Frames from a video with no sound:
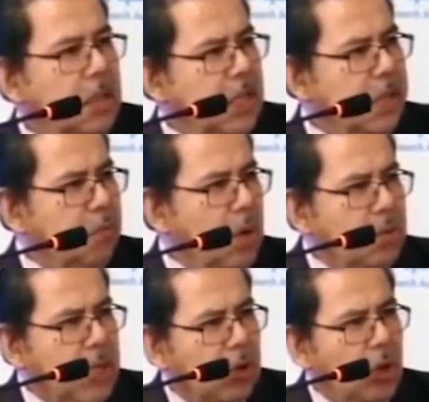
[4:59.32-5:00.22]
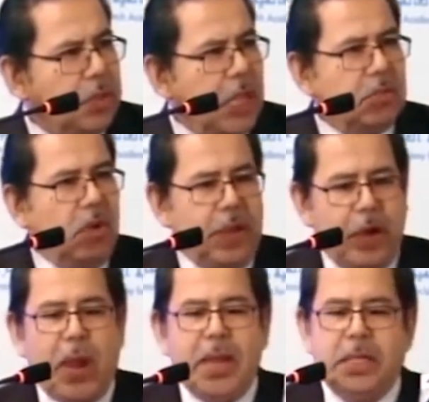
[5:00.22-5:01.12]
if we look in the context of
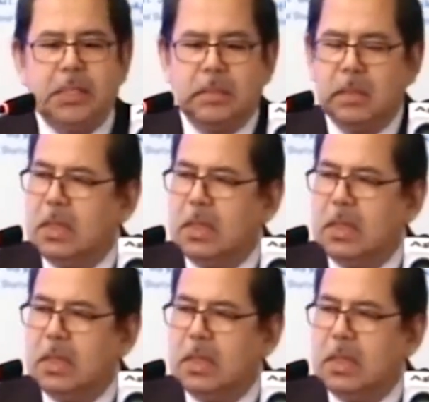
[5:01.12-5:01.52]
awareness,